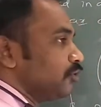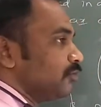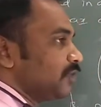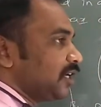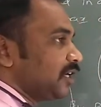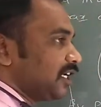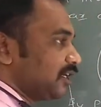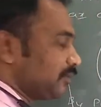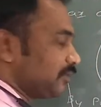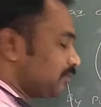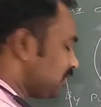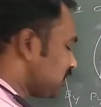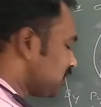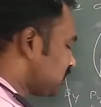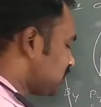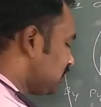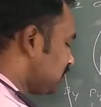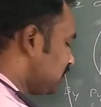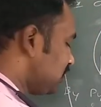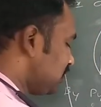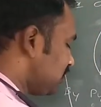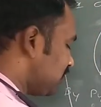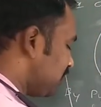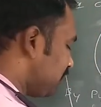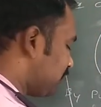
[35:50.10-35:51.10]
numerator
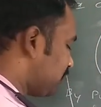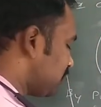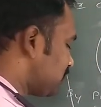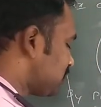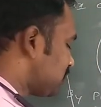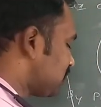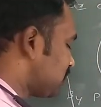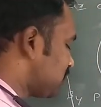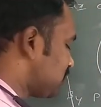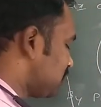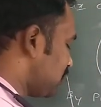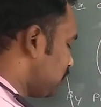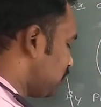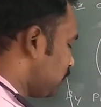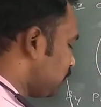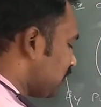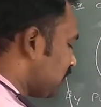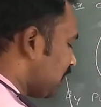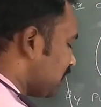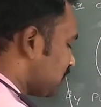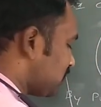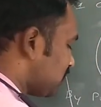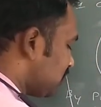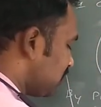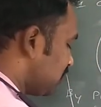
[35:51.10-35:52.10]
function differentiation u
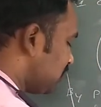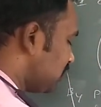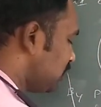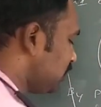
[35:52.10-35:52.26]
dash